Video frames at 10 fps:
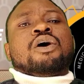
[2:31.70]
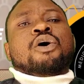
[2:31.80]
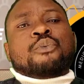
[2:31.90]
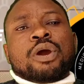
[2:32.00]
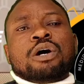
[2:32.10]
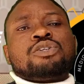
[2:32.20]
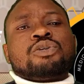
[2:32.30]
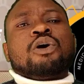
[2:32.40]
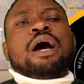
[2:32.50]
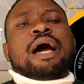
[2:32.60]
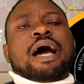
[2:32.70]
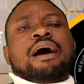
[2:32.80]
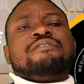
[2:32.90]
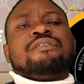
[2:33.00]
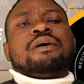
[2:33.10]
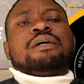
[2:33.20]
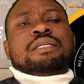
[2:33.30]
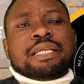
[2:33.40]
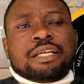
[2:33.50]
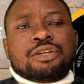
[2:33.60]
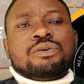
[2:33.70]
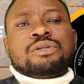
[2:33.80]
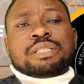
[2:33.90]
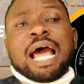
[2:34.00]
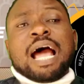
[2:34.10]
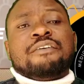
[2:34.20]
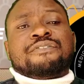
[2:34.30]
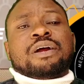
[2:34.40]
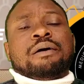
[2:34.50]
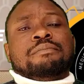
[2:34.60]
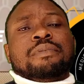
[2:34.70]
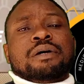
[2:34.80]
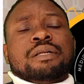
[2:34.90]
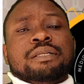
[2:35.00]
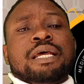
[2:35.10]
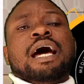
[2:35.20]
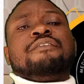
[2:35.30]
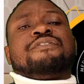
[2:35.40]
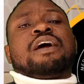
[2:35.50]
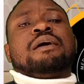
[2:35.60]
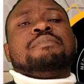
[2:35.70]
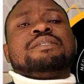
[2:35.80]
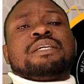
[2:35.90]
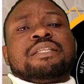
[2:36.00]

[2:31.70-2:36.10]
We also have the diaphragm. Diaphragm is a